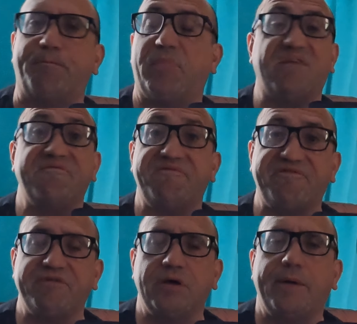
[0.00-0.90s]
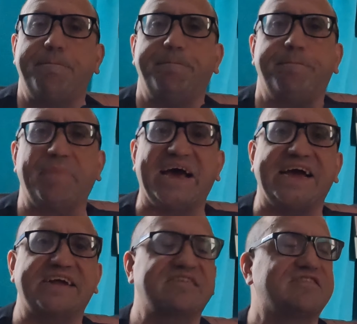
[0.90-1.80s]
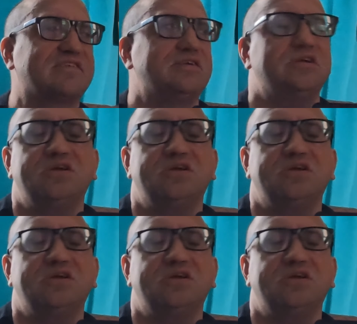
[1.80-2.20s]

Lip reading: month max.